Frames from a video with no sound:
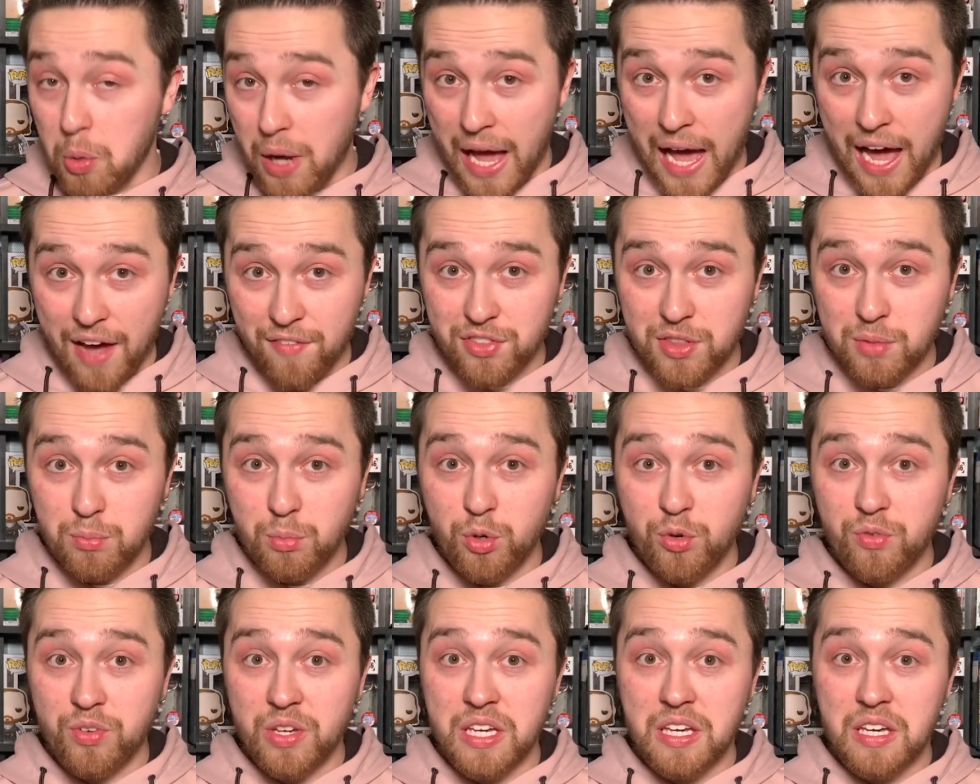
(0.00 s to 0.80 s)
half the
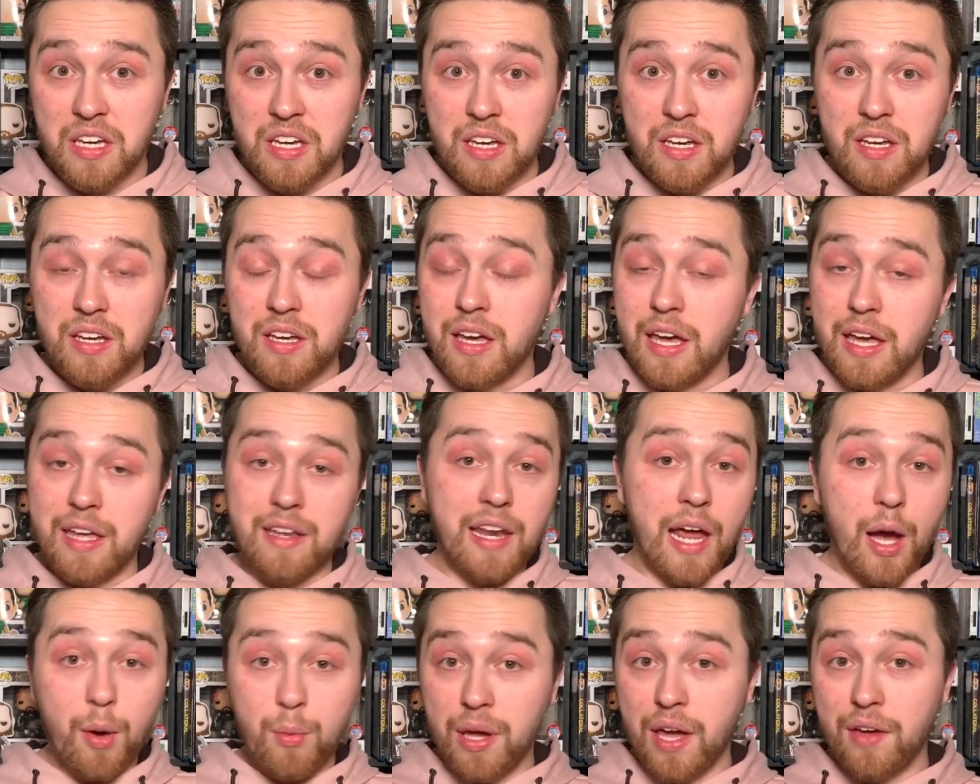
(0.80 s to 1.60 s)
movie, and
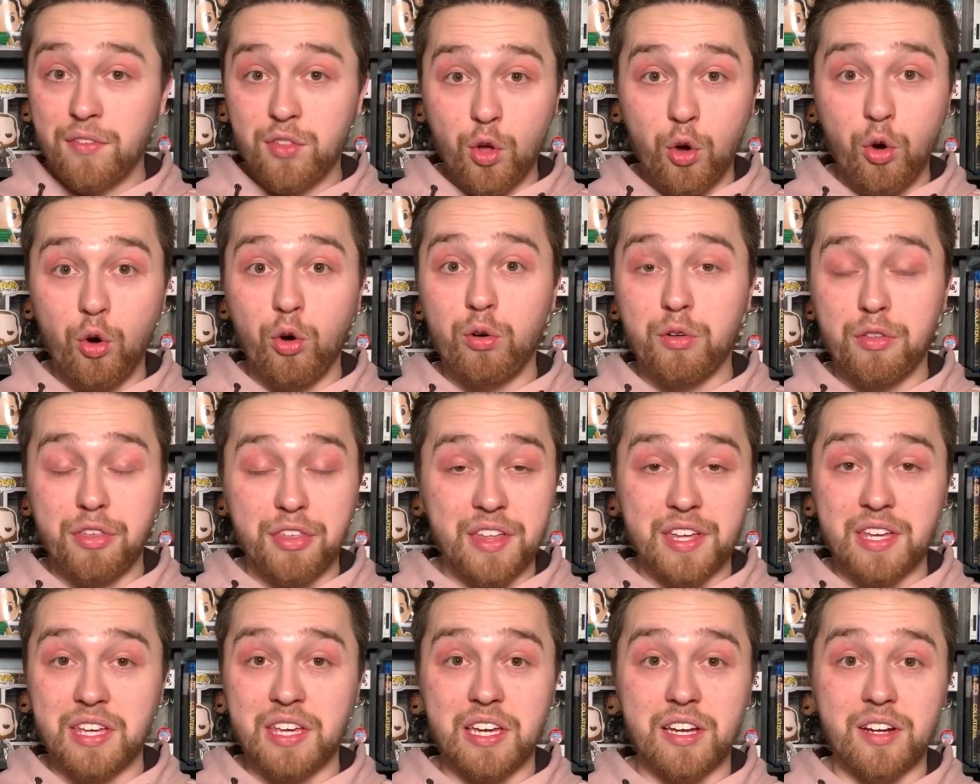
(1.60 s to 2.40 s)
now we have the whole
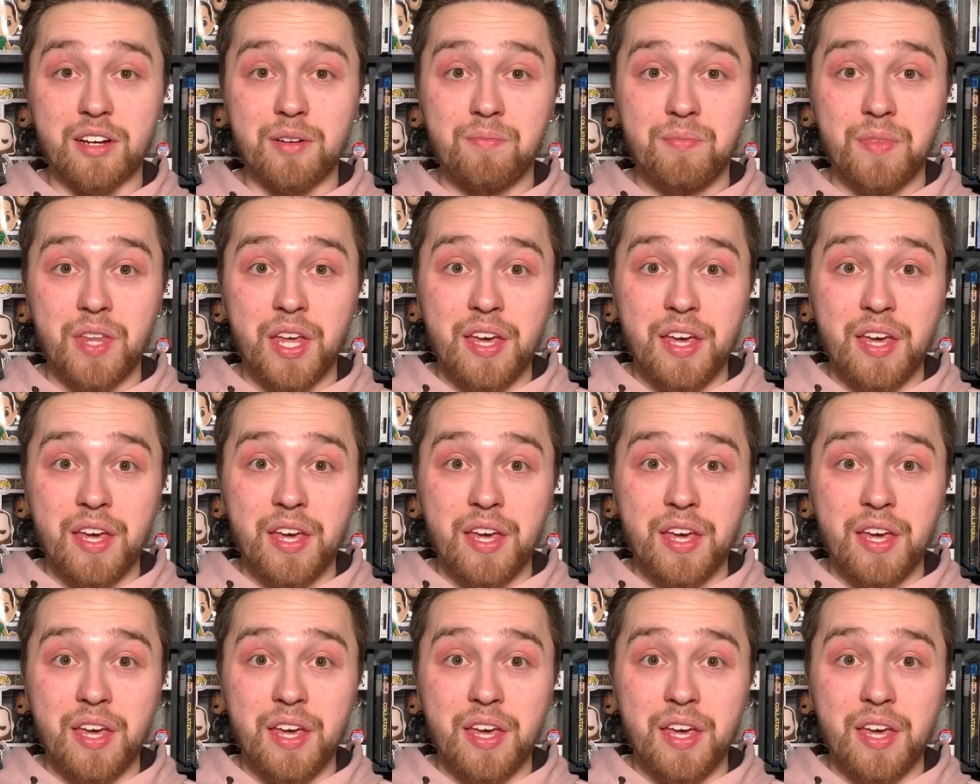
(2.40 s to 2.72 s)
thing here.